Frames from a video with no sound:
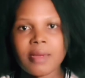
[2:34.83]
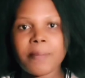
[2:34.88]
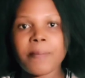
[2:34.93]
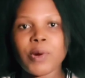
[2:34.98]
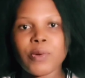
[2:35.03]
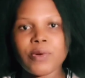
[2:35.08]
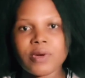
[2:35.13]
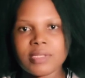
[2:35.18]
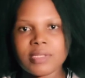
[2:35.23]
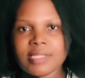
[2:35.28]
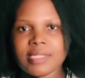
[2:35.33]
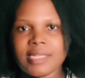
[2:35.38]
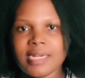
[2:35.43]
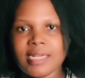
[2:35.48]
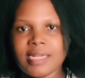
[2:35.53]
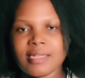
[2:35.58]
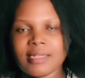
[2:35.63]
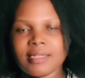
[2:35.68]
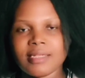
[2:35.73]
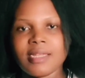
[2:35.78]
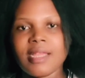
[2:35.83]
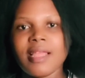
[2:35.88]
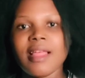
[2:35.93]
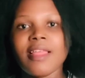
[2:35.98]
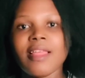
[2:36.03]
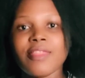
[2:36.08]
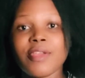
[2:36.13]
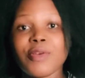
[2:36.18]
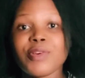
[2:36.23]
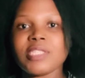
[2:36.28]
hair porosity.
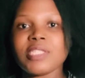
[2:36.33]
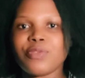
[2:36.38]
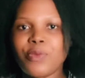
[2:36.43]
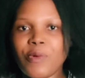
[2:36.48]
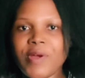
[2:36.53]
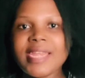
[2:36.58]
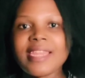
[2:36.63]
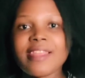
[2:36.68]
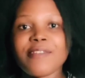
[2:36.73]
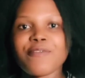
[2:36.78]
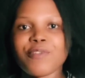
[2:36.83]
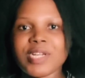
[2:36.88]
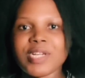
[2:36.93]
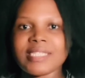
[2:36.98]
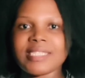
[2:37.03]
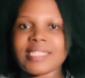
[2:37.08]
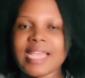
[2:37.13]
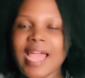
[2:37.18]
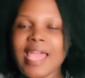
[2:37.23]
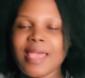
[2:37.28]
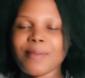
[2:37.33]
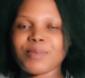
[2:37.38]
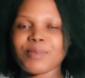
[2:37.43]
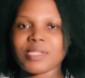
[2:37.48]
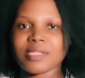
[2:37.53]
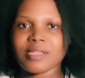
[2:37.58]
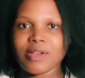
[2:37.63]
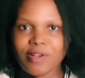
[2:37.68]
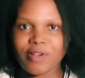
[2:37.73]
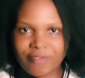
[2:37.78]
There is 3 different
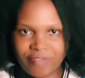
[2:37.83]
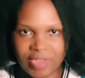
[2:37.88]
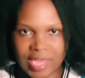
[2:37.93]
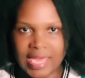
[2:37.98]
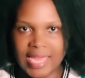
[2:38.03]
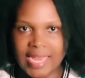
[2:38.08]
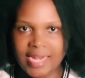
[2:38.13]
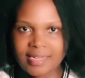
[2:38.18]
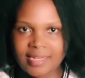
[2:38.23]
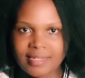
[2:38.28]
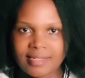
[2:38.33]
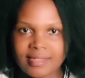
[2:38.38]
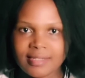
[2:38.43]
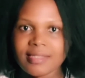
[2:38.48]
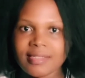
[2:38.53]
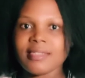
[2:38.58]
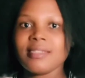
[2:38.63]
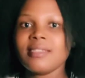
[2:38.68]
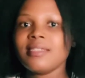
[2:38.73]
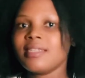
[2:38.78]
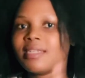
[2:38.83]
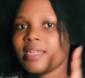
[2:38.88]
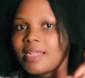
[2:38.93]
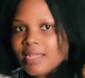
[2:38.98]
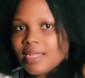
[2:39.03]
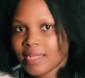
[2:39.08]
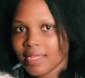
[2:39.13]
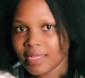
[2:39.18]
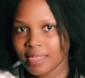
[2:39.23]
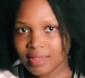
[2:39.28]
types of hair:
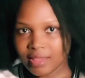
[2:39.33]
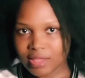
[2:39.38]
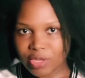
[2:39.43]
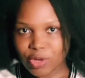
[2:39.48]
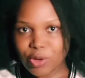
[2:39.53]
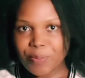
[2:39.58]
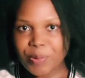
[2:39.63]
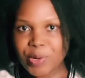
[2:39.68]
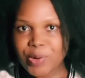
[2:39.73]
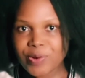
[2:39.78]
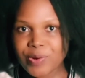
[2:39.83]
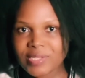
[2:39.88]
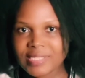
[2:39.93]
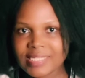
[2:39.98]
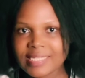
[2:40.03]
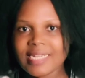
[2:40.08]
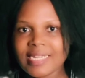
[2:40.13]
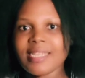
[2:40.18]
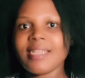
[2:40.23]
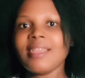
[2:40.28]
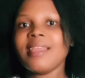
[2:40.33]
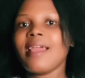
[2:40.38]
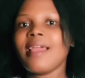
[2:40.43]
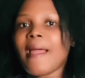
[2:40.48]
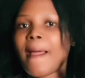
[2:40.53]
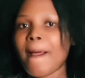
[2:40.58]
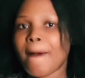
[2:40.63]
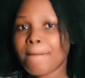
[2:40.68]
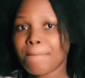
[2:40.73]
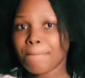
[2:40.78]
low porosity,
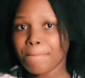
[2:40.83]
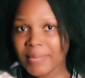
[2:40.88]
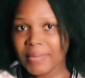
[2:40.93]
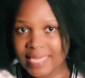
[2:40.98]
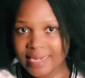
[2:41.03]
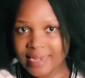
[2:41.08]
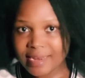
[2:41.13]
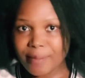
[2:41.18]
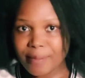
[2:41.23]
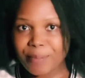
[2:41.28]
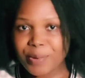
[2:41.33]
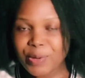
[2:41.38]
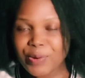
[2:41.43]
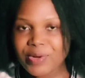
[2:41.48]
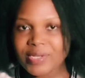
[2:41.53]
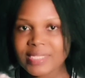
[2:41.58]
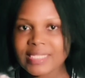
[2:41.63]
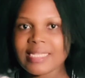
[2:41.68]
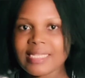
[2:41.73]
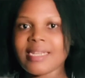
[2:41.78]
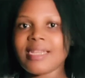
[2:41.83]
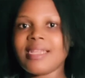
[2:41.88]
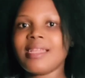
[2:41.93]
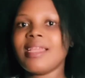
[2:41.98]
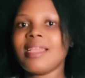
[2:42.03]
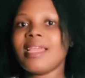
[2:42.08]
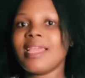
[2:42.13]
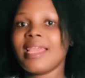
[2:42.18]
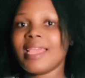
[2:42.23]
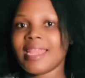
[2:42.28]
medium
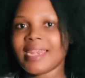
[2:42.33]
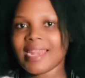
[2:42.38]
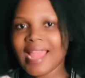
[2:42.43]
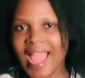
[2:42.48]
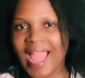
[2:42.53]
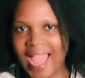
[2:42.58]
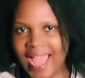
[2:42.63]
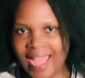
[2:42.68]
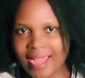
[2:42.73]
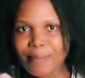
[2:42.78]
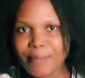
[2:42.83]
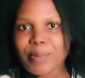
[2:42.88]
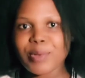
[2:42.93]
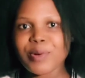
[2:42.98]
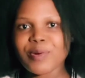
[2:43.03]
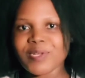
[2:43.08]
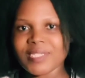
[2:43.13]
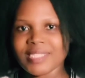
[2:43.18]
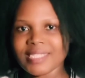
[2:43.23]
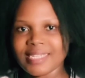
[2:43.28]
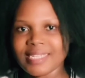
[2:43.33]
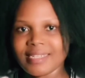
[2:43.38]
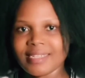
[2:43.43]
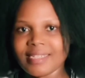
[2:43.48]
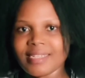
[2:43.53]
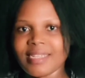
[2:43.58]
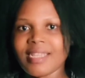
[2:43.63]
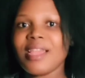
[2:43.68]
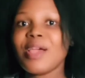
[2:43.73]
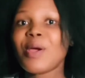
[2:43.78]
porosity, and high
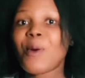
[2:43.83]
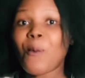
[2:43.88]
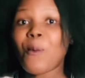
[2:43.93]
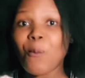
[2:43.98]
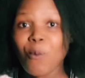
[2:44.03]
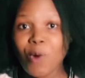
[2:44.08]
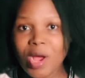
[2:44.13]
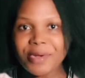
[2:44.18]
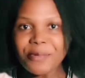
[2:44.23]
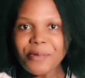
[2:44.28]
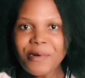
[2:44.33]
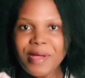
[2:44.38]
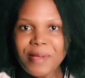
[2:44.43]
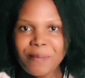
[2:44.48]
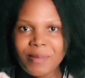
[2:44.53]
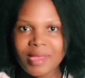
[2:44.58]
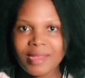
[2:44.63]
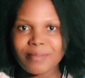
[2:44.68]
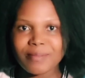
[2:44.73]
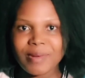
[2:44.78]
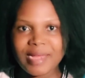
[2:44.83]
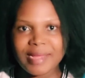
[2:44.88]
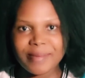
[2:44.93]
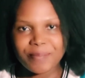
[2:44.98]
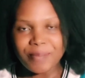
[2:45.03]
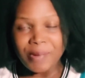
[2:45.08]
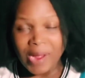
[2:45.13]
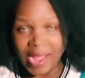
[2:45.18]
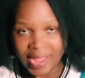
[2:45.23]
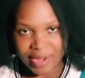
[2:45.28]
porosity. What do I mean
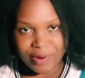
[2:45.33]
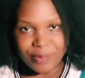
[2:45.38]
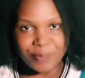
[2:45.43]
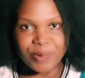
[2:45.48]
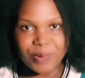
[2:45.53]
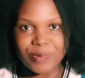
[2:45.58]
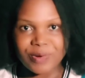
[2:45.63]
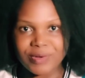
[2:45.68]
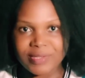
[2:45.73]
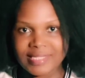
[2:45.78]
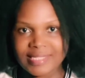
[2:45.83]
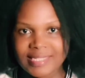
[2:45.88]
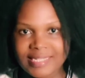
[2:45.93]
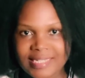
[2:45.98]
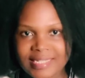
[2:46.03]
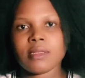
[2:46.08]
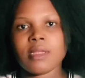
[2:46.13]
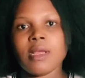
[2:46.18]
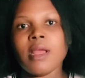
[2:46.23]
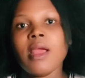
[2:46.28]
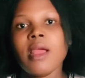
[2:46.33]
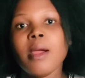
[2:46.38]
by hair porosity?